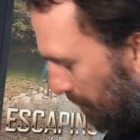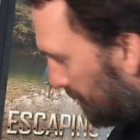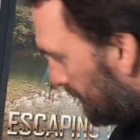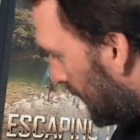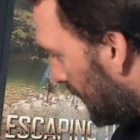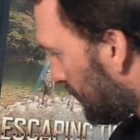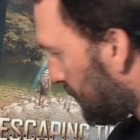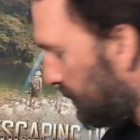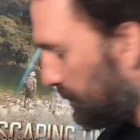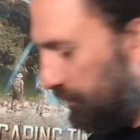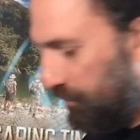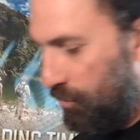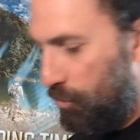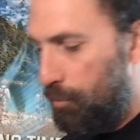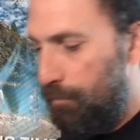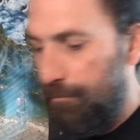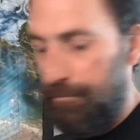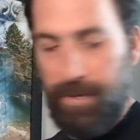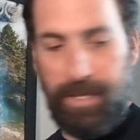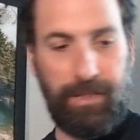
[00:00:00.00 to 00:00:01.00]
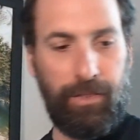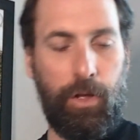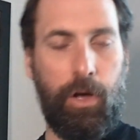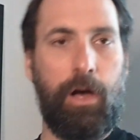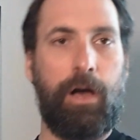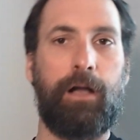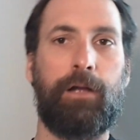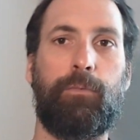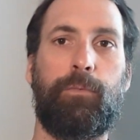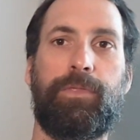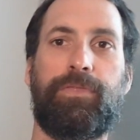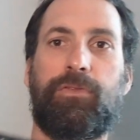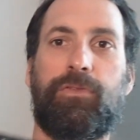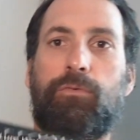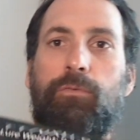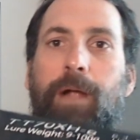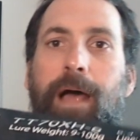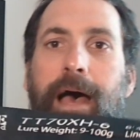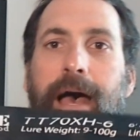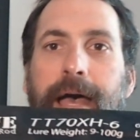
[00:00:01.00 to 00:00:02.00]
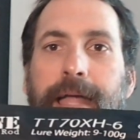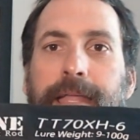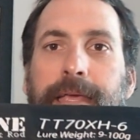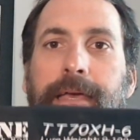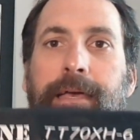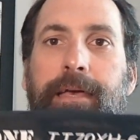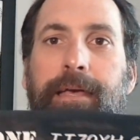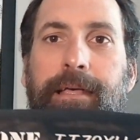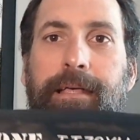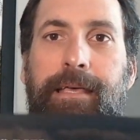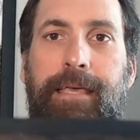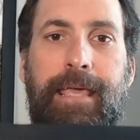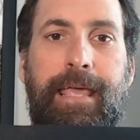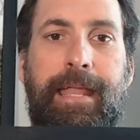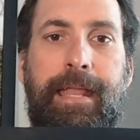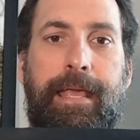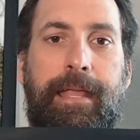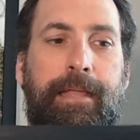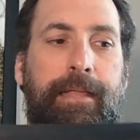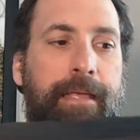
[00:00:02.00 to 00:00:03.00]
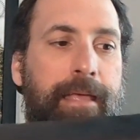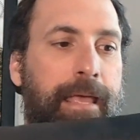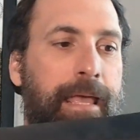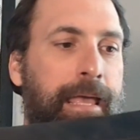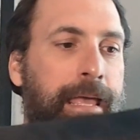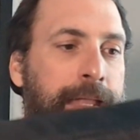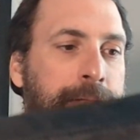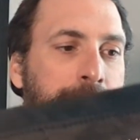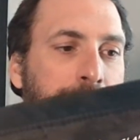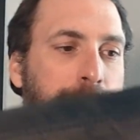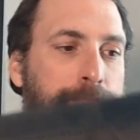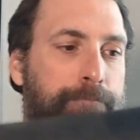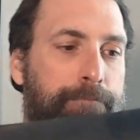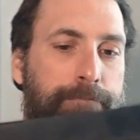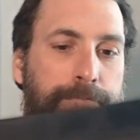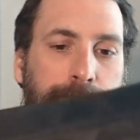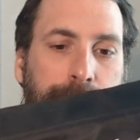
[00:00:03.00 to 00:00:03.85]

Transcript: less than 2 feet long with the rod in it and